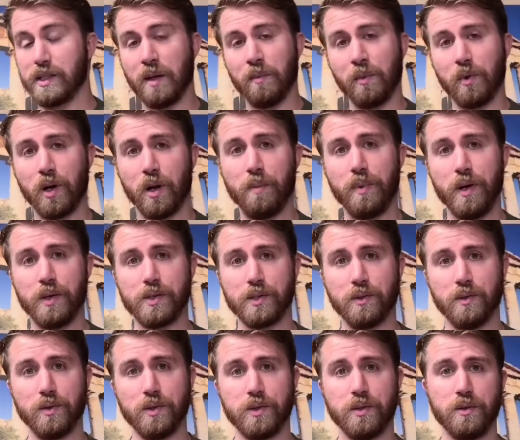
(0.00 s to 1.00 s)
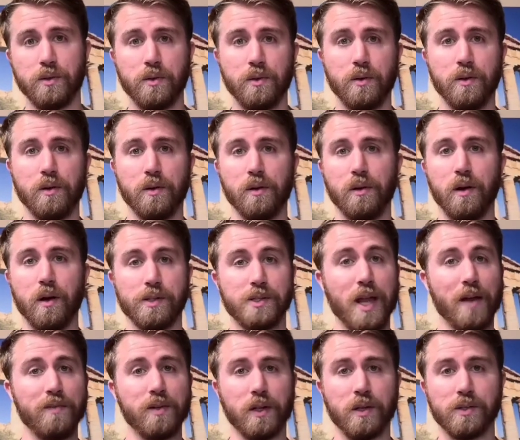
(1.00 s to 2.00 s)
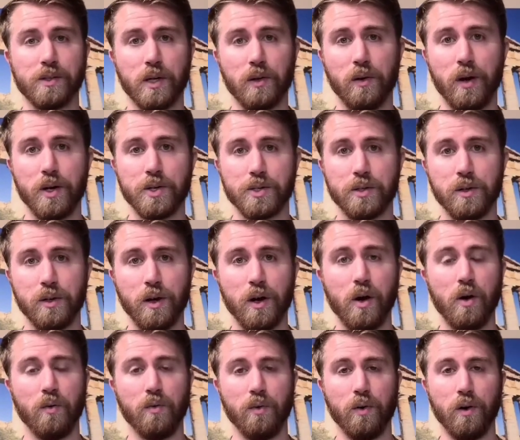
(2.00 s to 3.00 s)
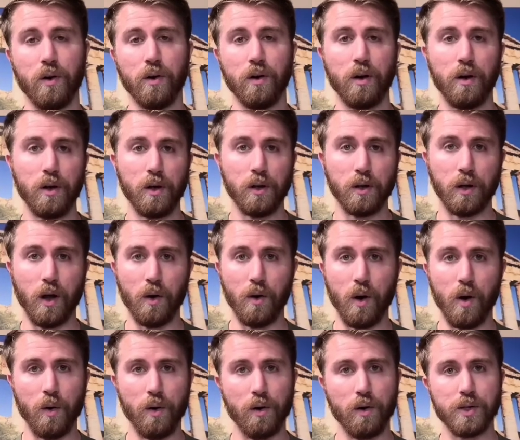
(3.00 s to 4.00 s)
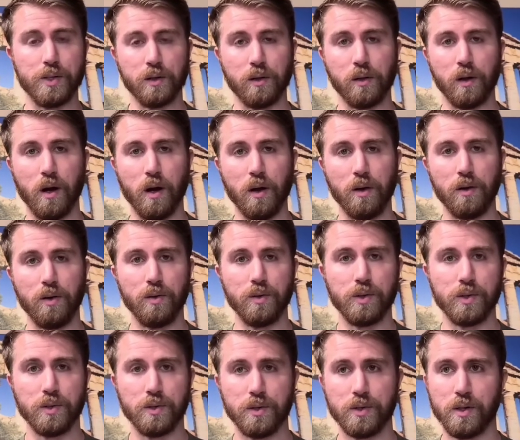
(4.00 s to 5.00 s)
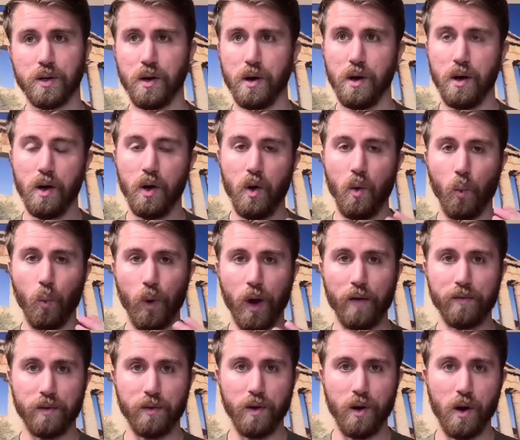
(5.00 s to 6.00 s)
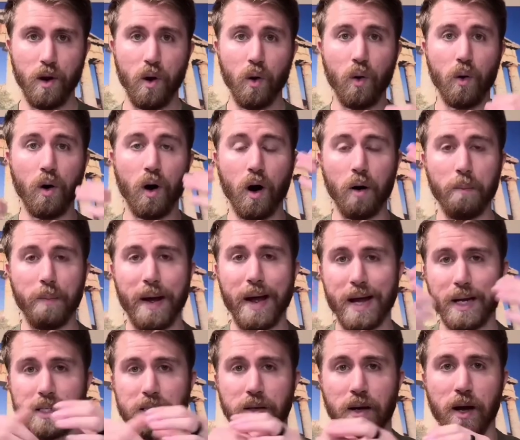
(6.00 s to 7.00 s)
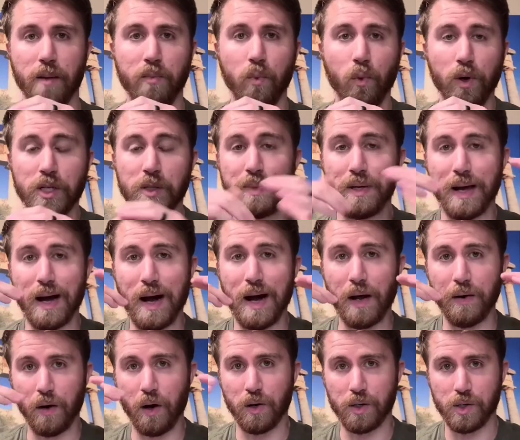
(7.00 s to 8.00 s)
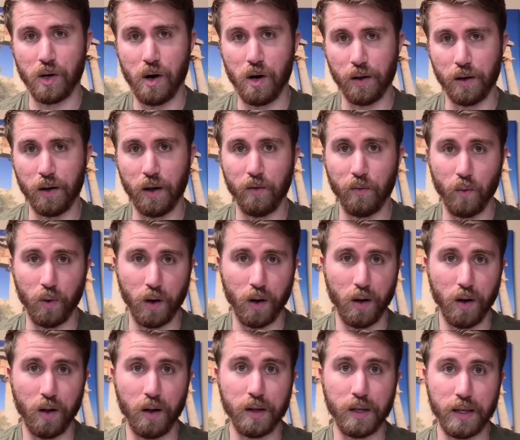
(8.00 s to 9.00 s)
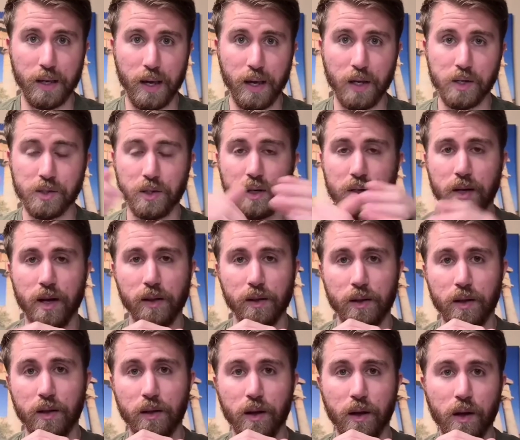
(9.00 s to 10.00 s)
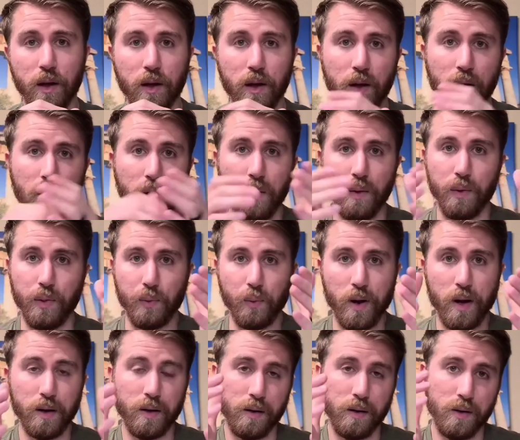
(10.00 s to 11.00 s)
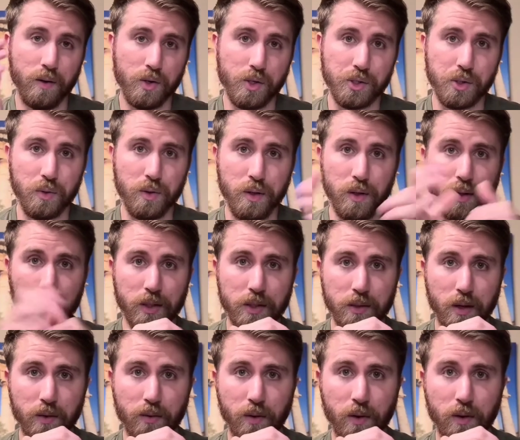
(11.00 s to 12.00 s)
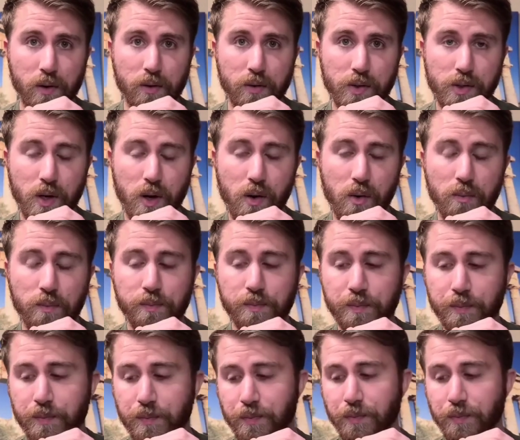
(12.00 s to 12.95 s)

similar to pistols, a safety consideration, you know, for gun owners and gun users, we have to know our backstop, what is beyond our target if we're going to engage in a deadly threat, shooting, etc. So